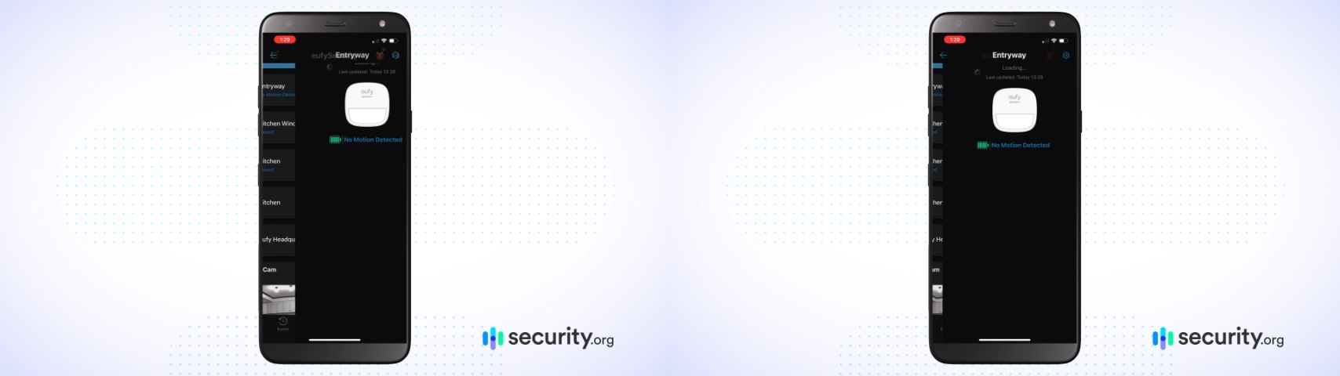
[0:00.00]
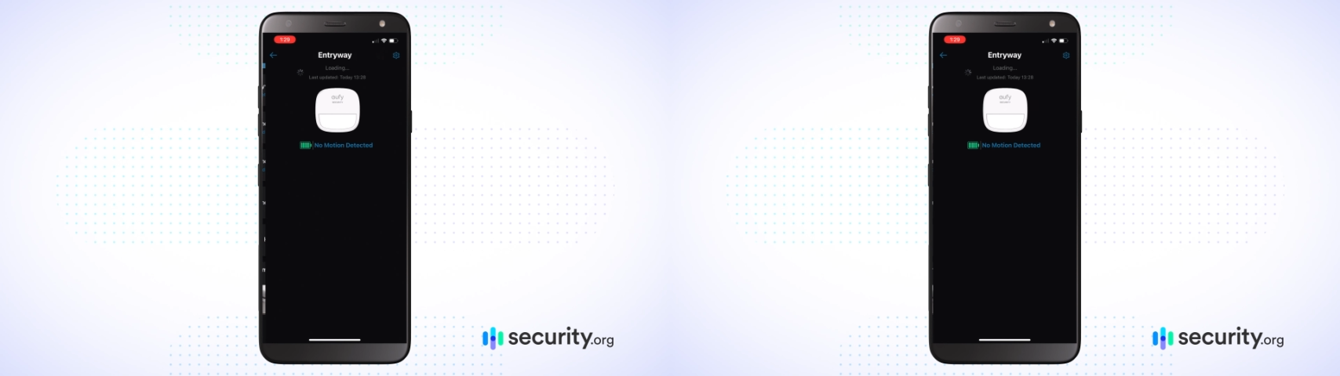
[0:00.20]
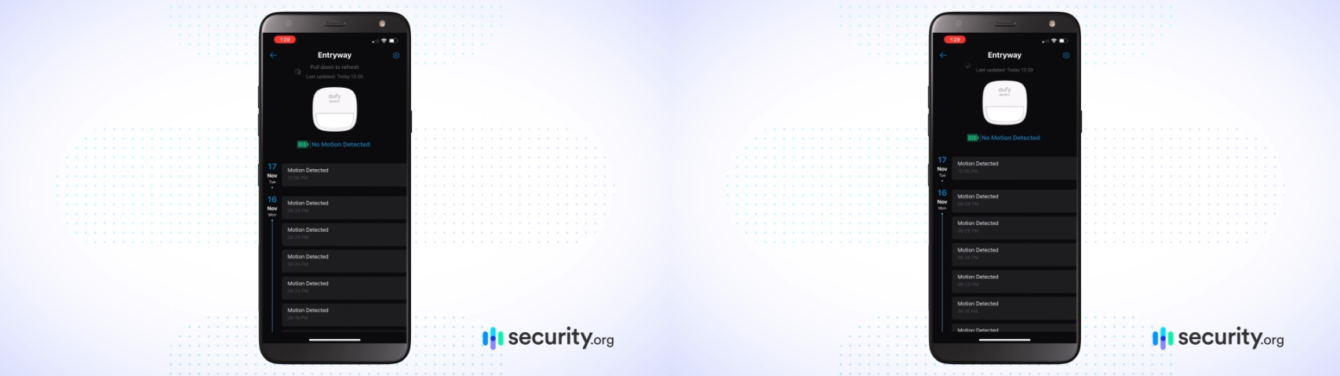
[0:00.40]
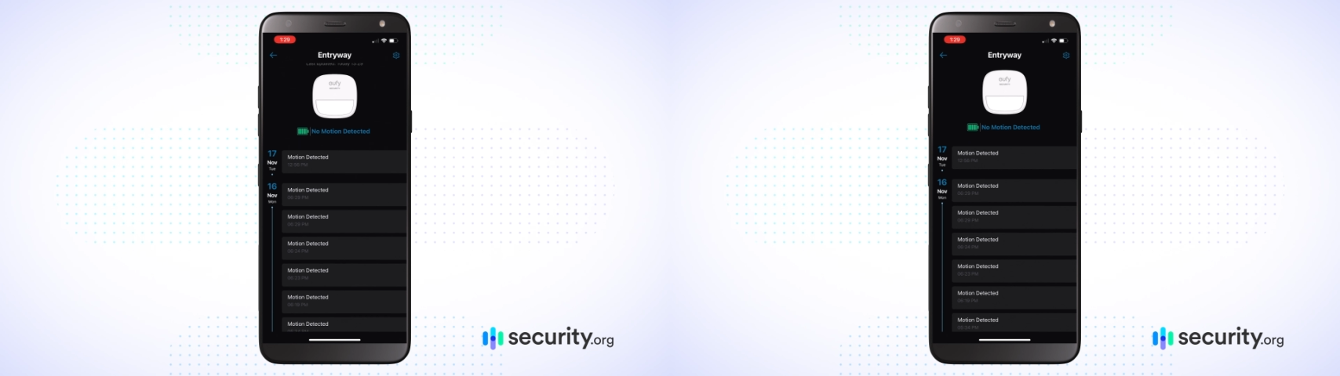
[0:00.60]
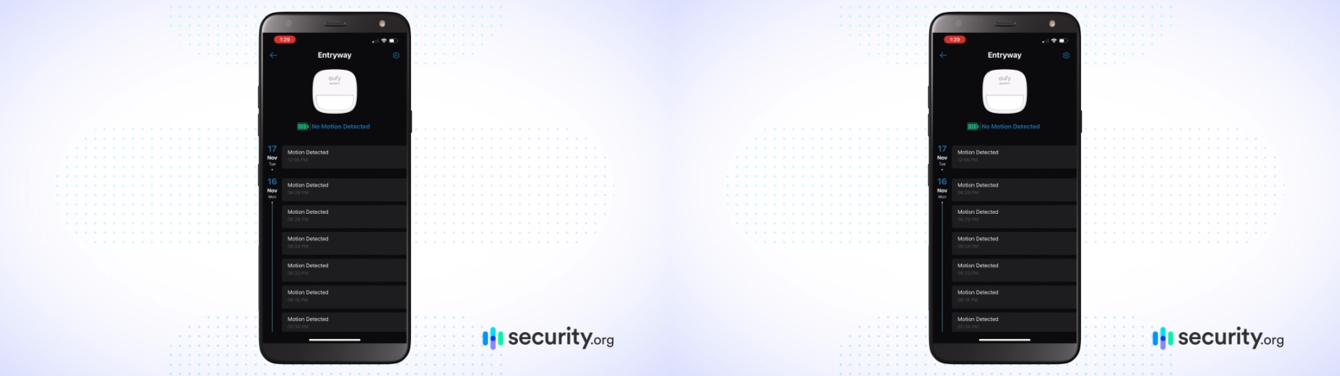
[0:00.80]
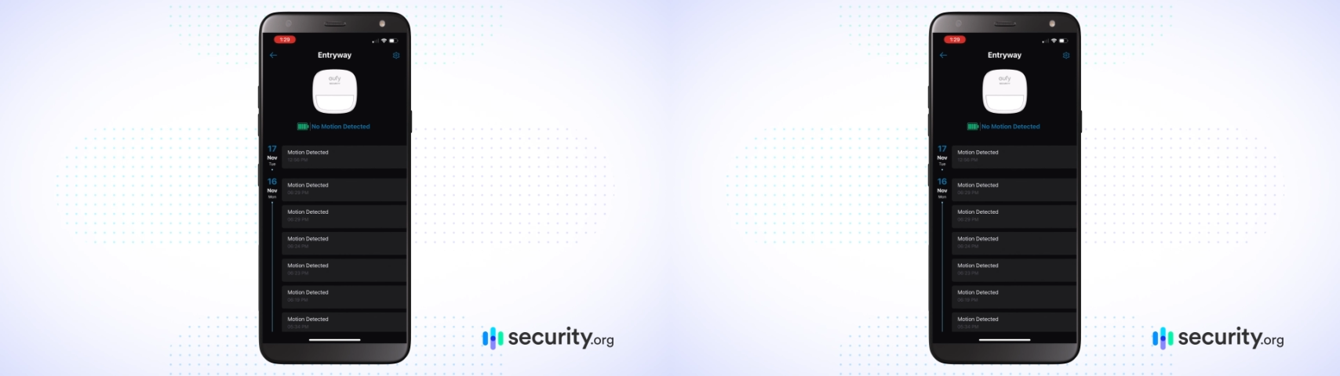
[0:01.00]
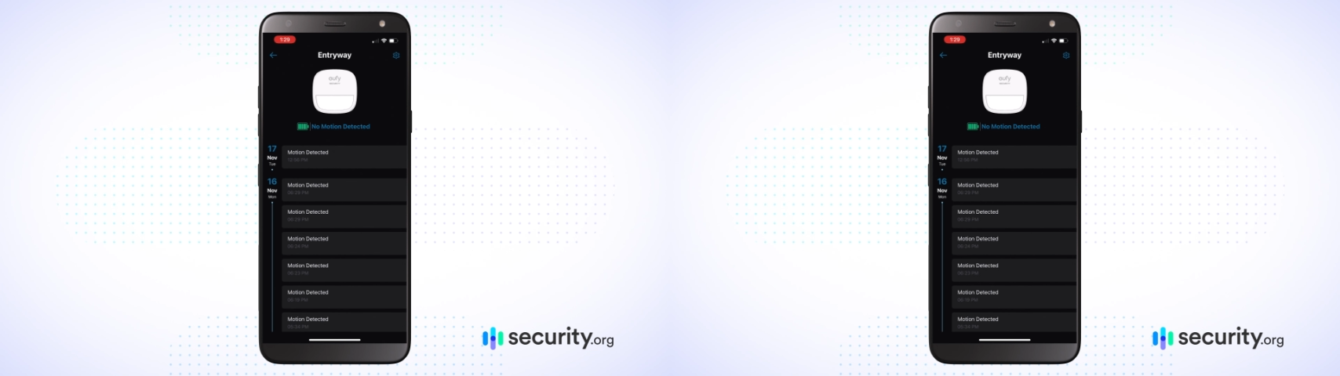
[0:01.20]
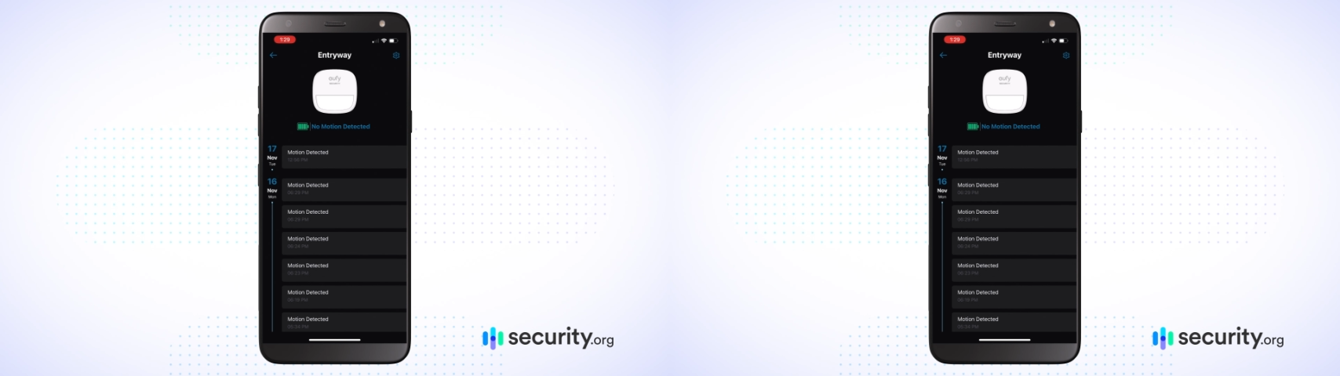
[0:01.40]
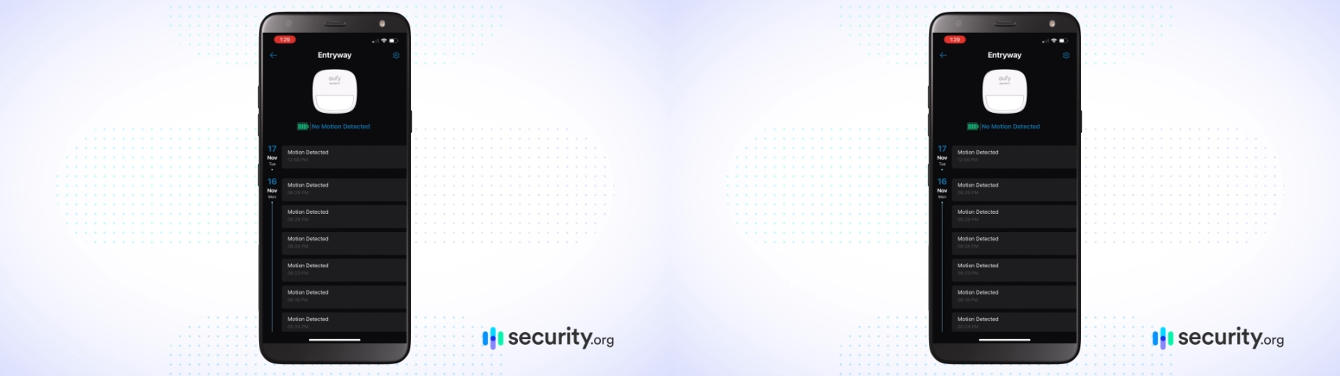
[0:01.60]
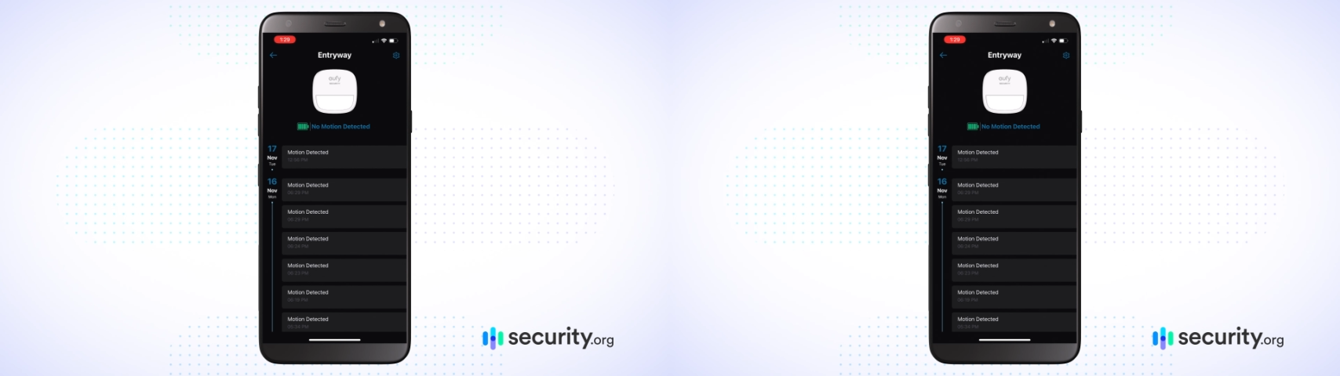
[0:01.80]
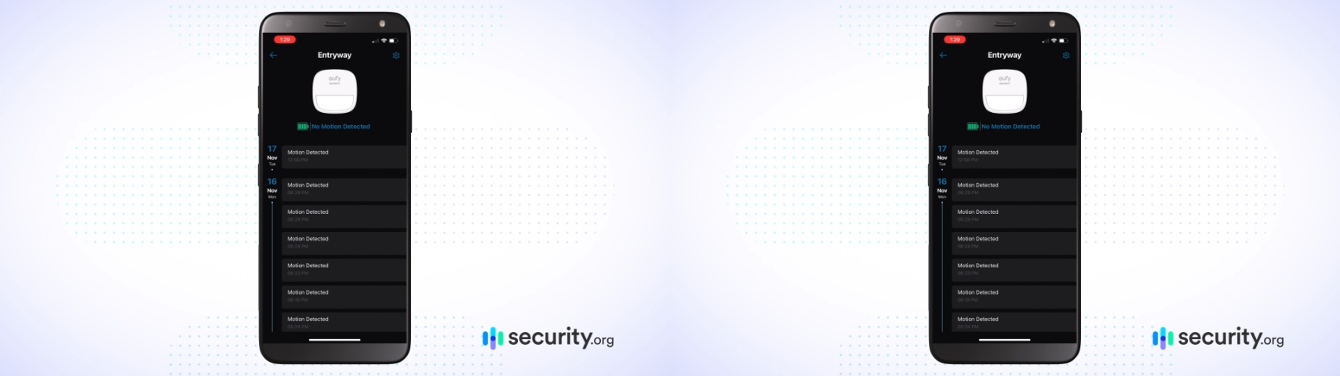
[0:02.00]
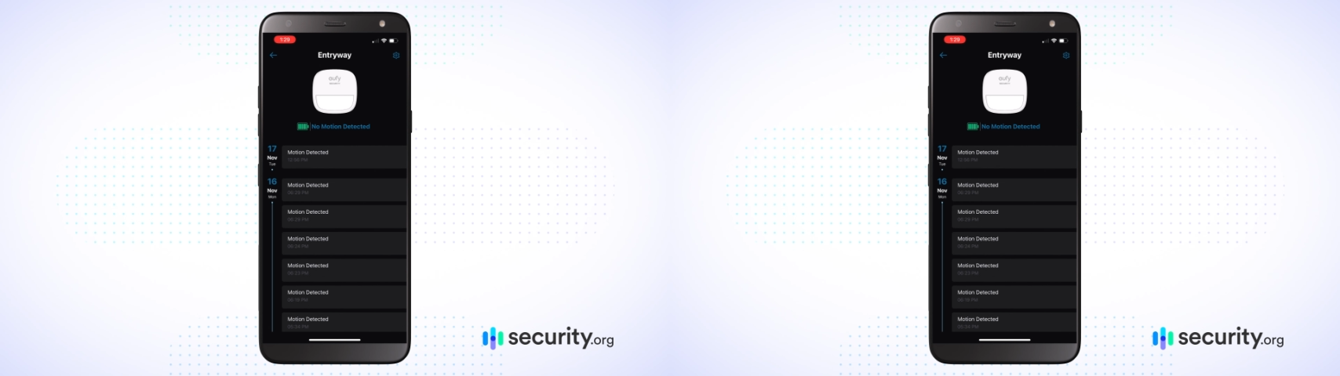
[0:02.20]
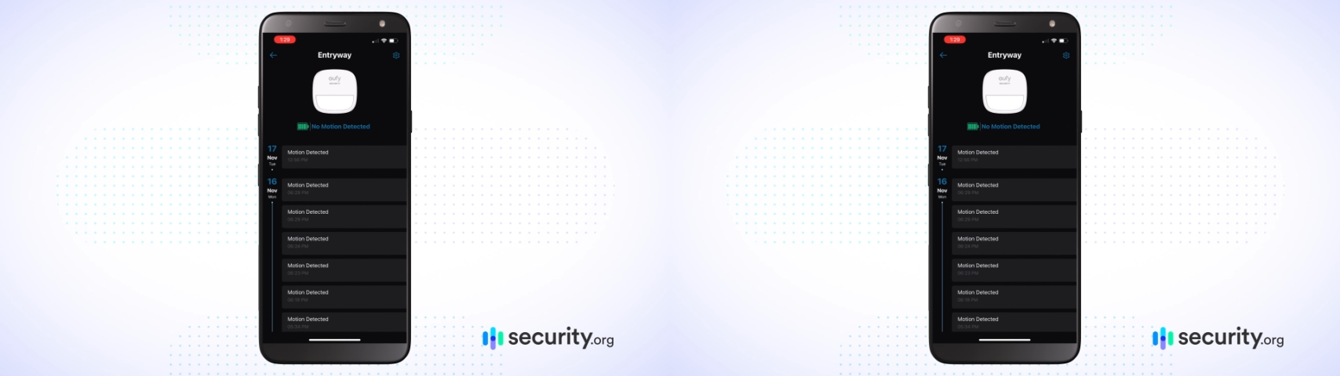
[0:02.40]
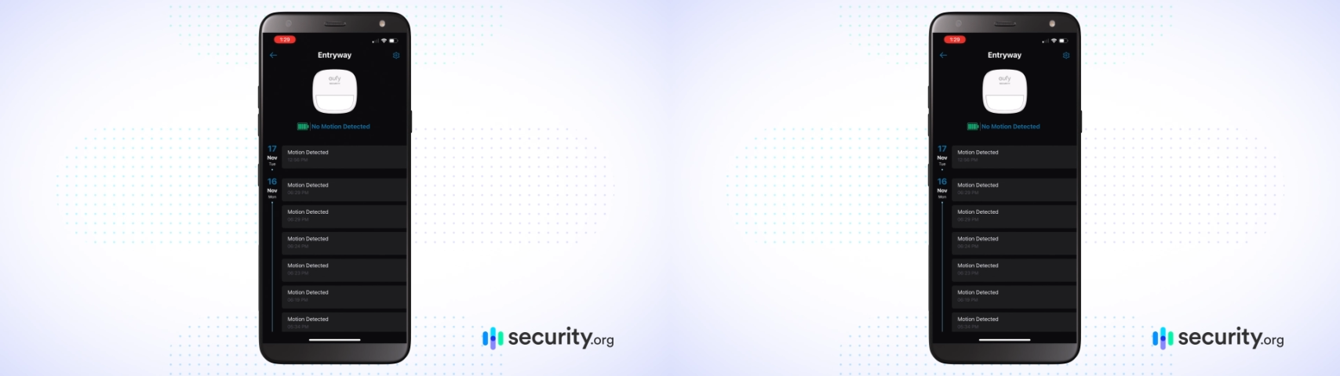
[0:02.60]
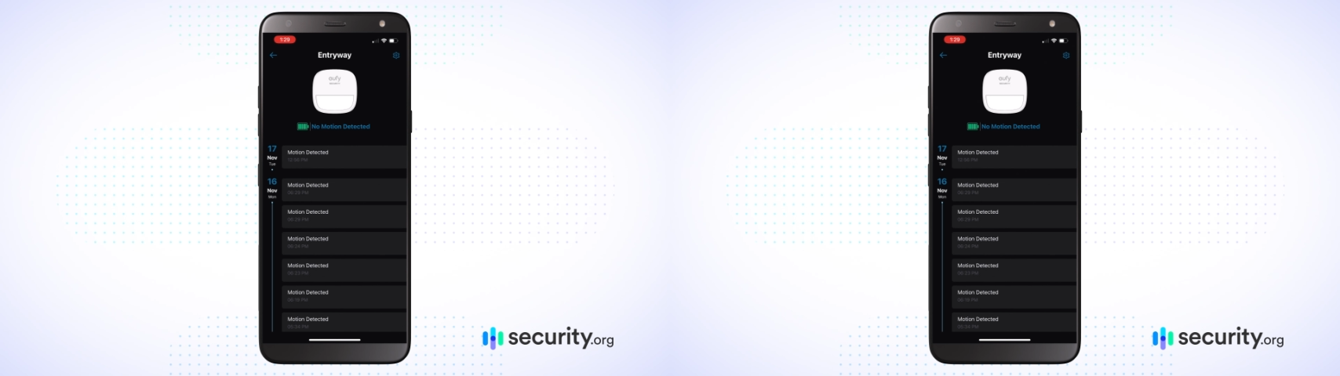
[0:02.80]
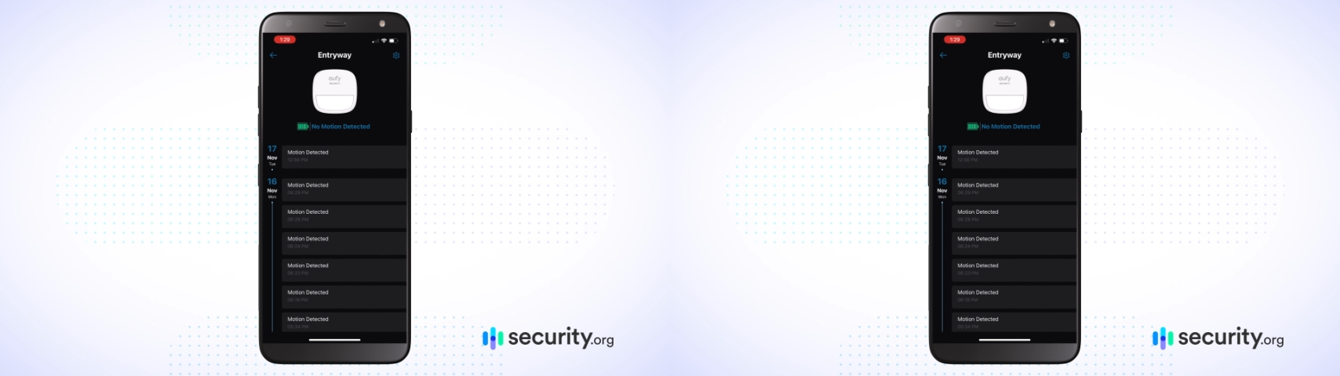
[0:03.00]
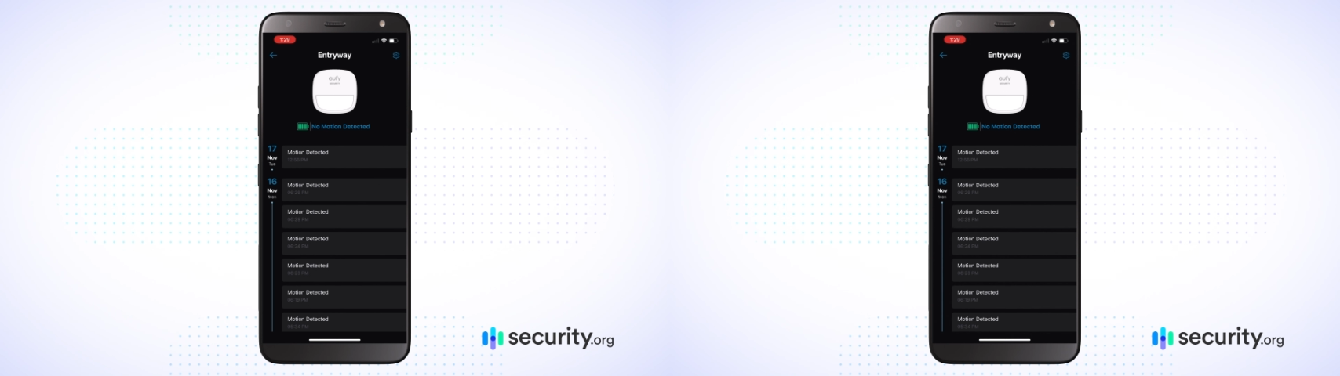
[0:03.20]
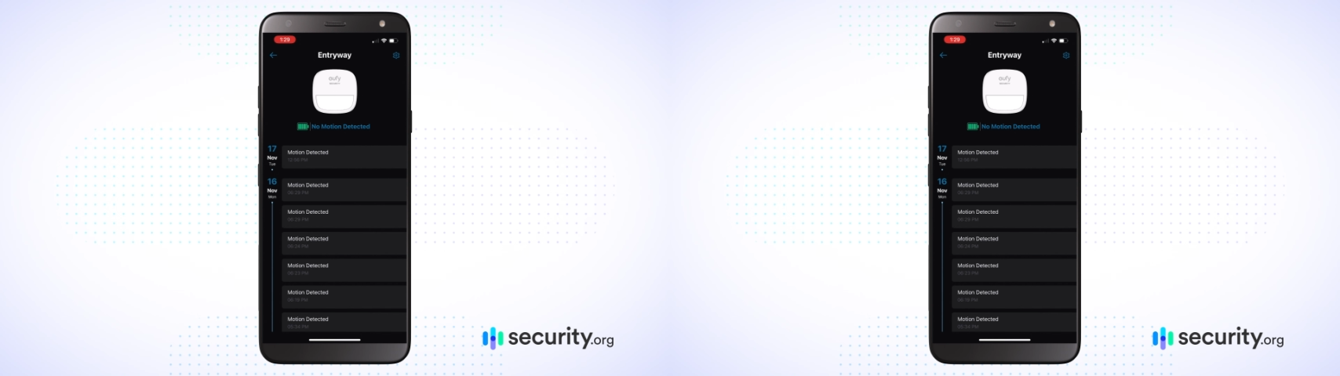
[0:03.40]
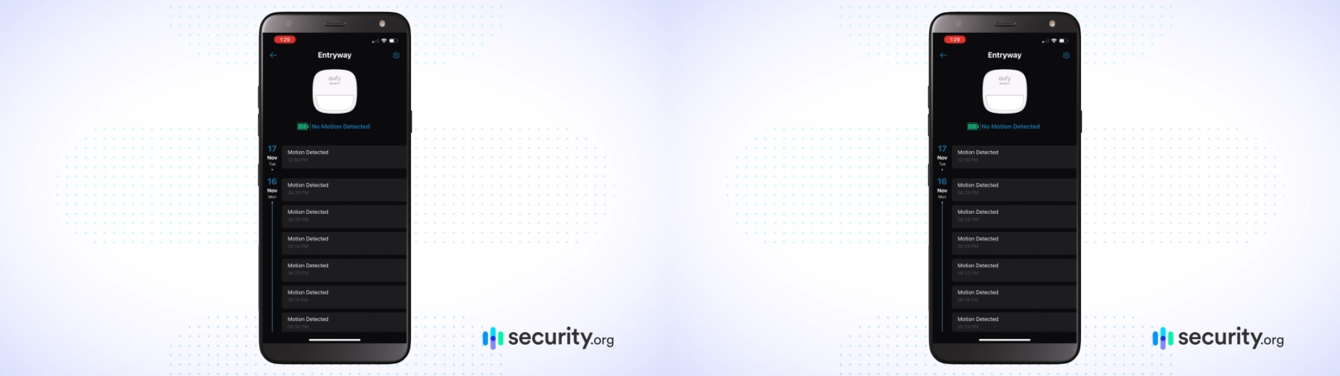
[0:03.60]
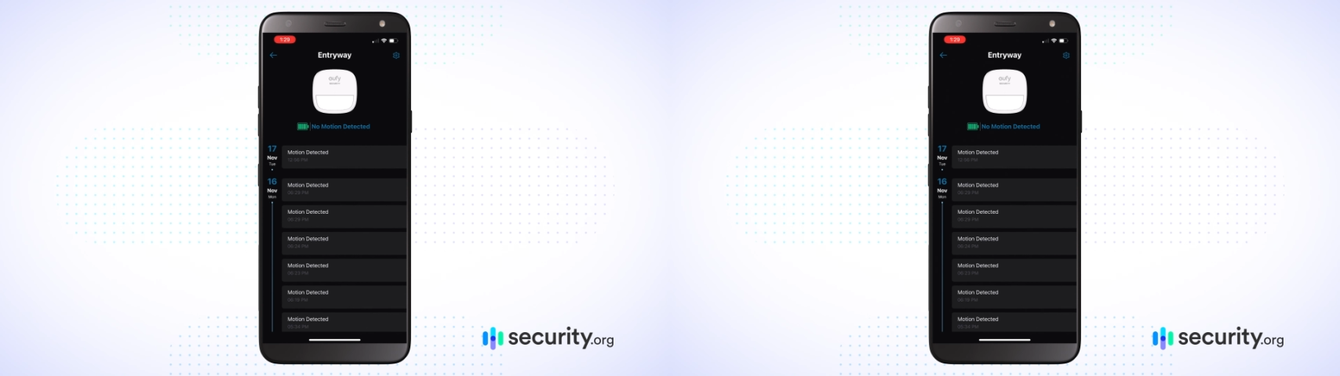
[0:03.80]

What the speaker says: (no speaker visible)